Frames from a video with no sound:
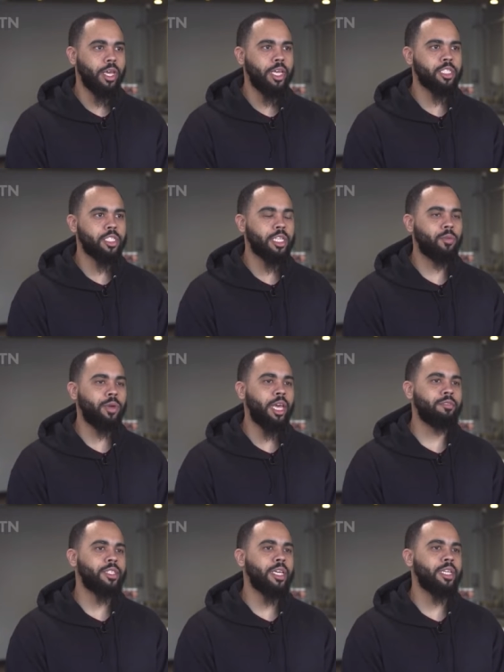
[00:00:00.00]
it's just that we
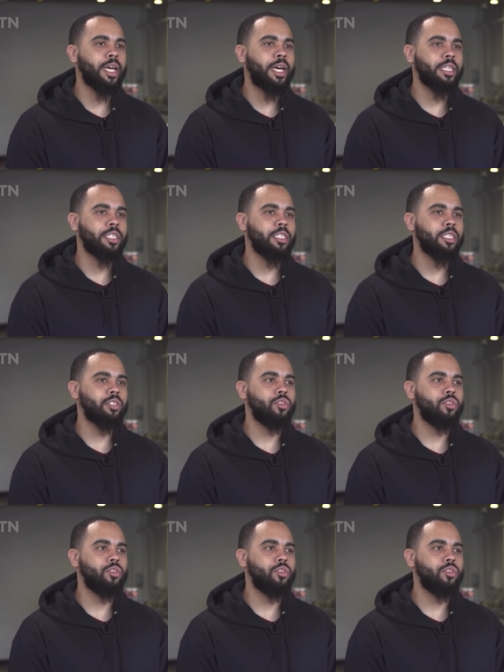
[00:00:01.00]
have technology